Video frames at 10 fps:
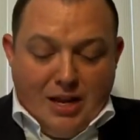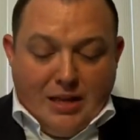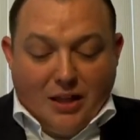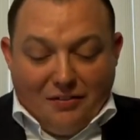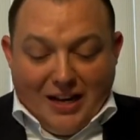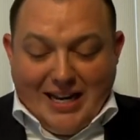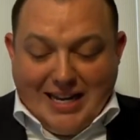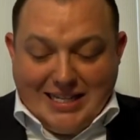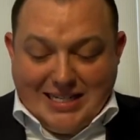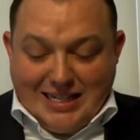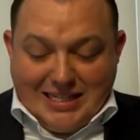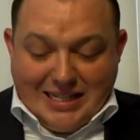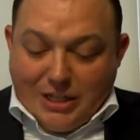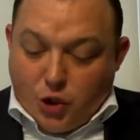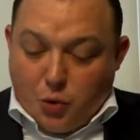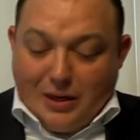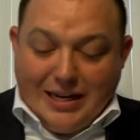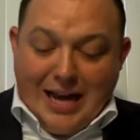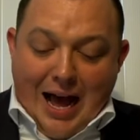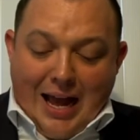Leviticus 16
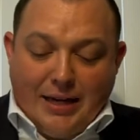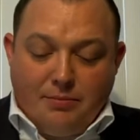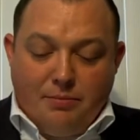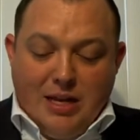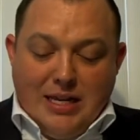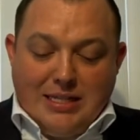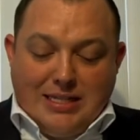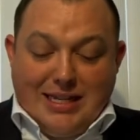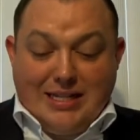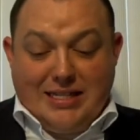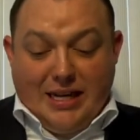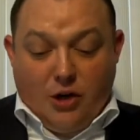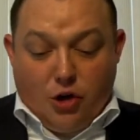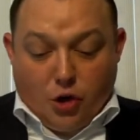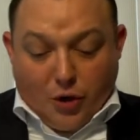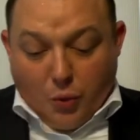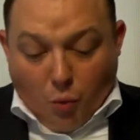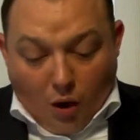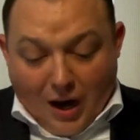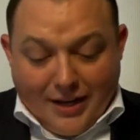29, 16
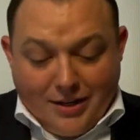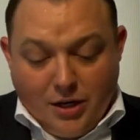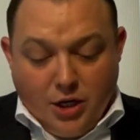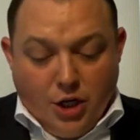31,